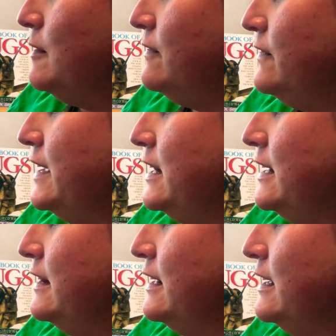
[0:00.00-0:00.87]

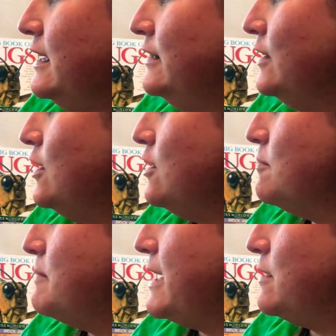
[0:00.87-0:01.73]
Feeding the adult,
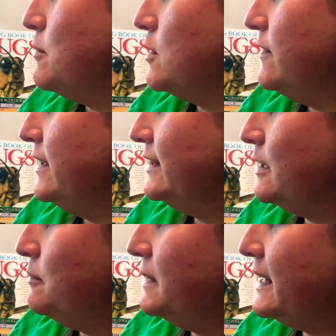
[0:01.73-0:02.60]
metamorphosis
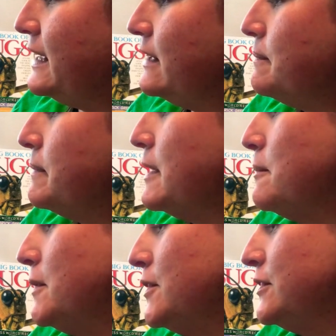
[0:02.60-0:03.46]
complete,
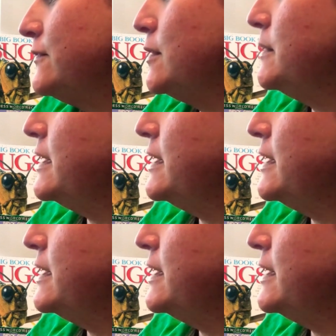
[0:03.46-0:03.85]
emerging from the